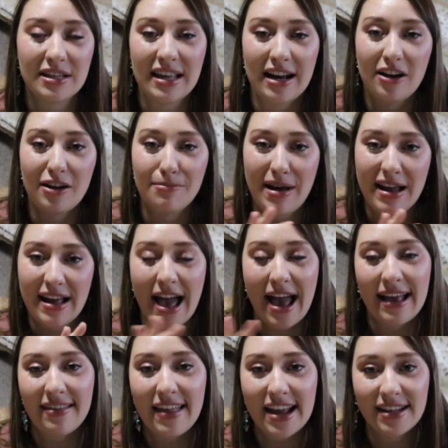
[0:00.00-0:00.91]
there in my
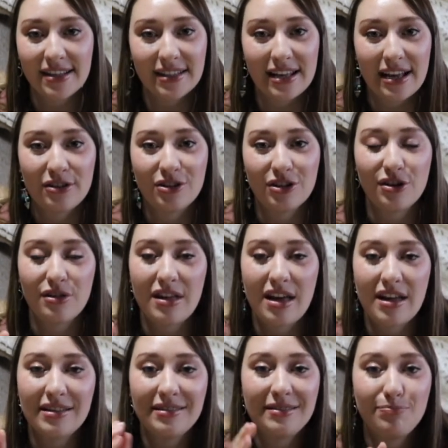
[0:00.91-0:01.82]
highlights under
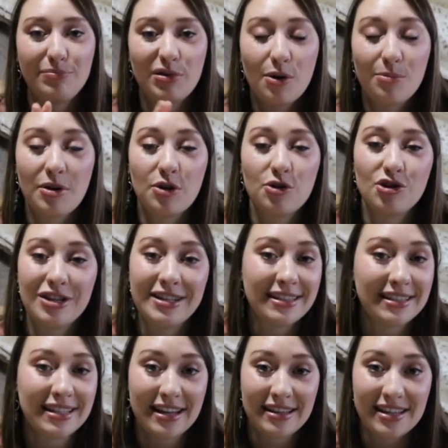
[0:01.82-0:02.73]
the
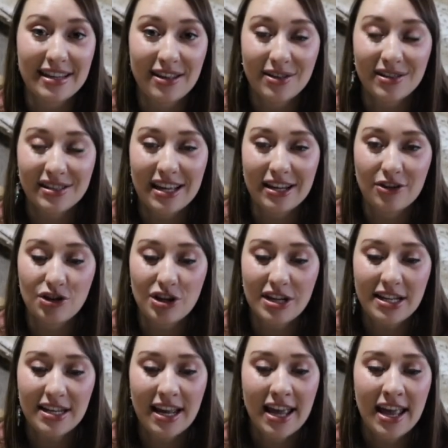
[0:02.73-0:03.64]
promotions and deals
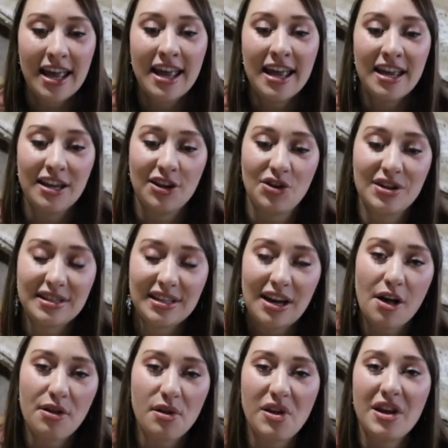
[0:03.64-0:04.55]
section. You can
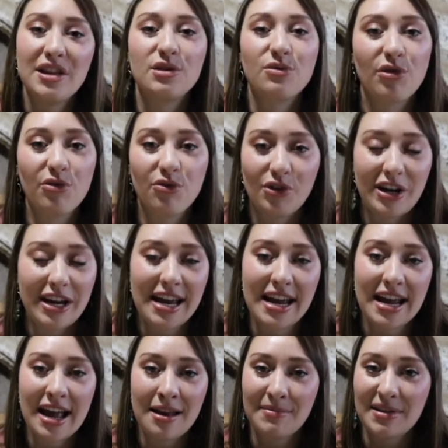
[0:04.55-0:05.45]
see all the things for
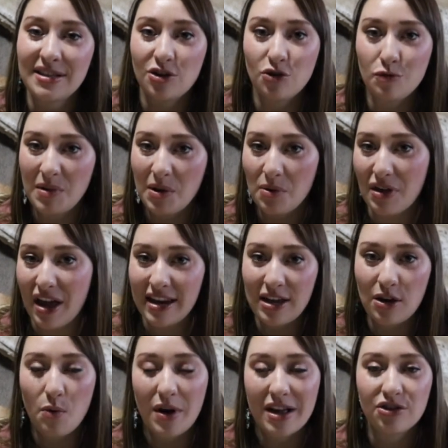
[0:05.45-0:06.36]
free and message me with
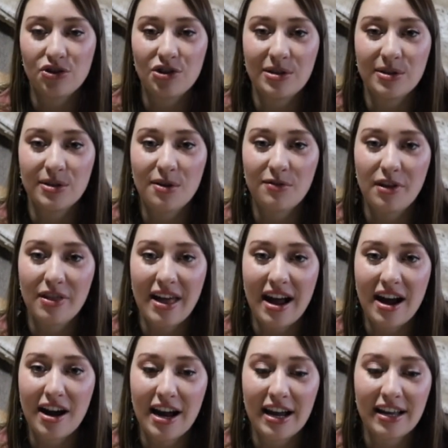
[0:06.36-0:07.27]
any questions over
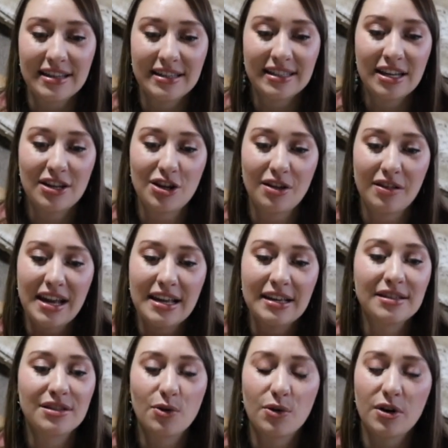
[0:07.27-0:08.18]
there. I can send you
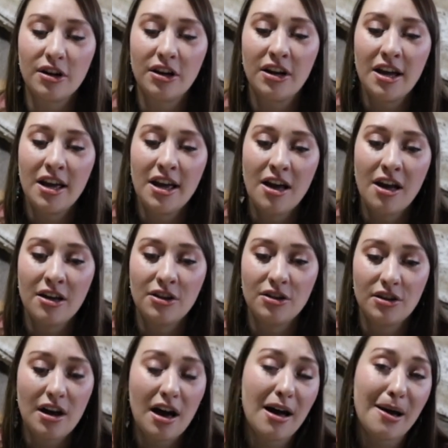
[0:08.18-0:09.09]
links or
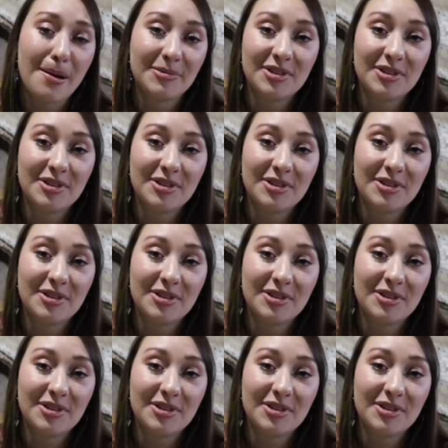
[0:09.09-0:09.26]
um,